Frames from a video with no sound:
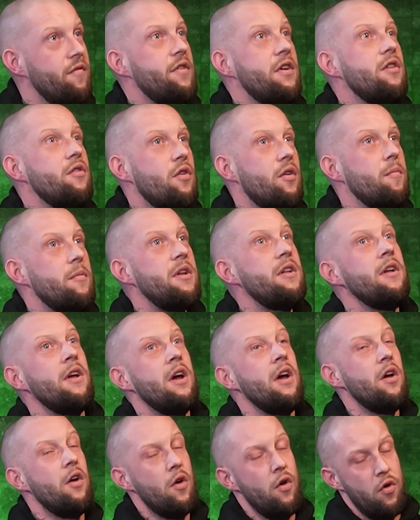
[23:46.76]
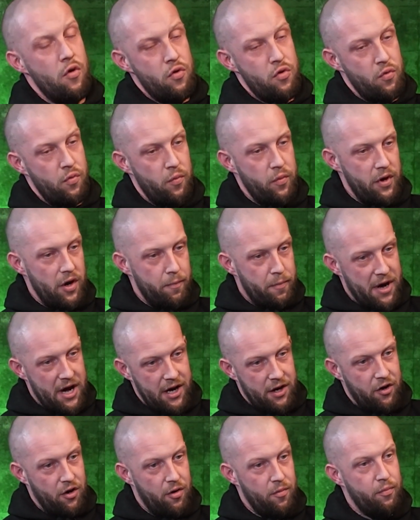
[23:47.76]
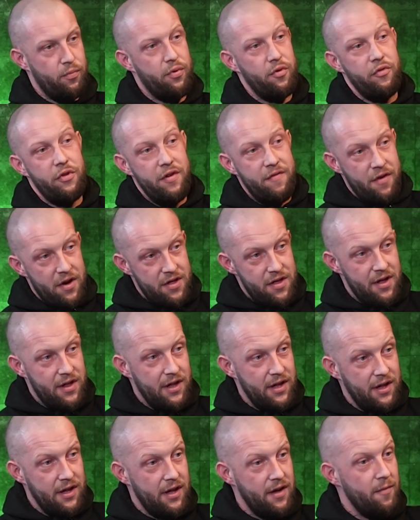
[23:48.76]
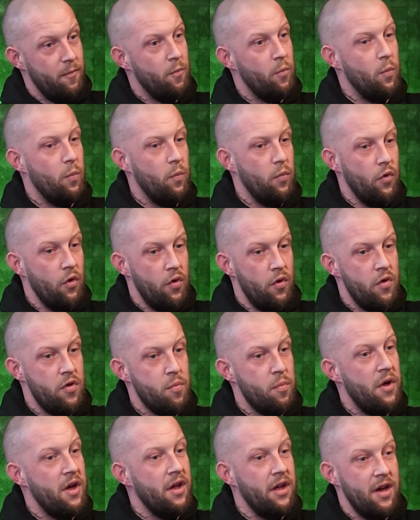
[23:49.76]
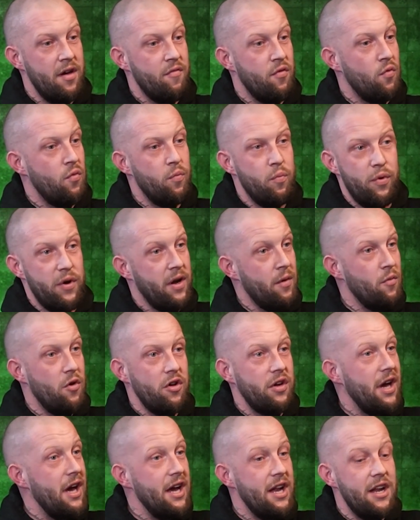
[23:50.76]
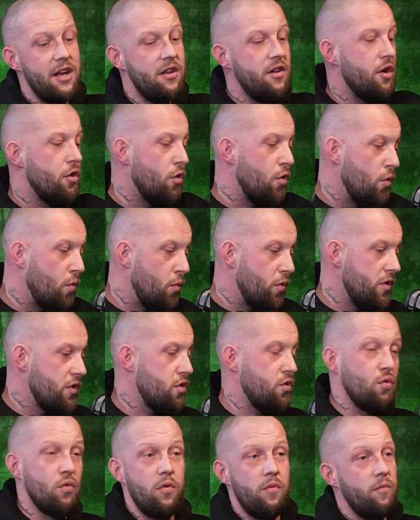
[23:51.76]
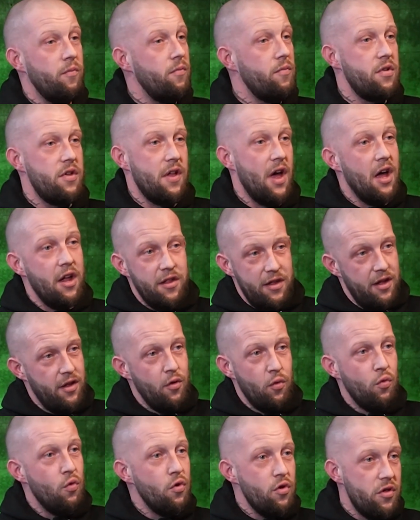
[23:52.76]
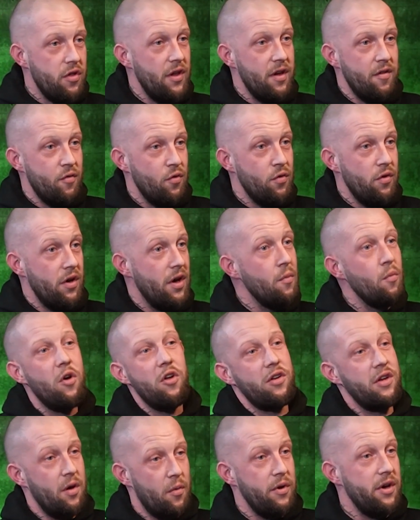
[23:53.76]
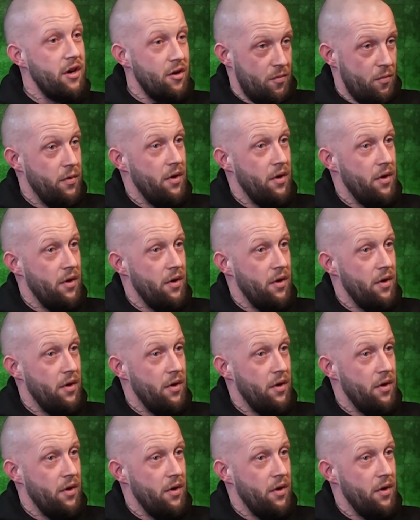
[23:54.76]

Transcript: for it, know what I mean? So we went back up, revisited it. The split level, brickwork, anything, you're always starting at the lowest level and working your way up